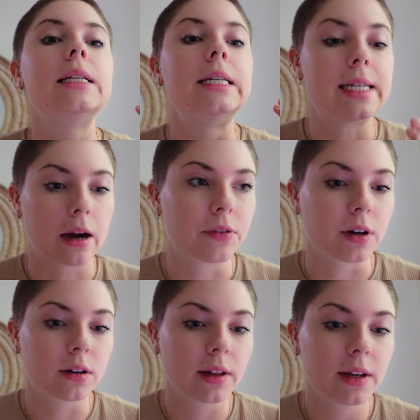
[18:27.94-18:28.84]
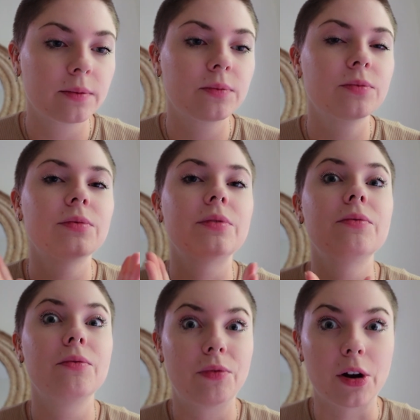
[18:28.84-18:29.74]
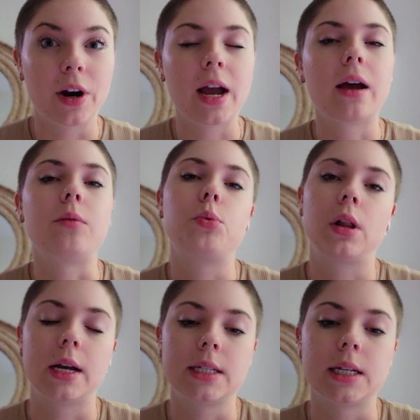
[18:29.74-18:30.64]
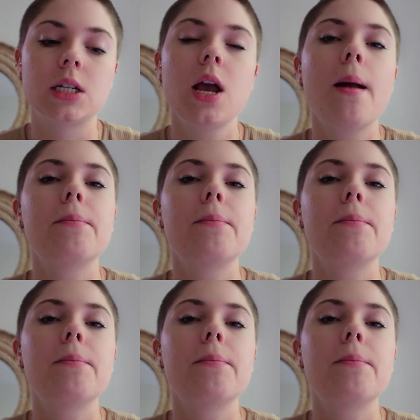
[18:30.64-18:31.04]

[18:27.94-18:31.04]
Definitely. Very unpleasant,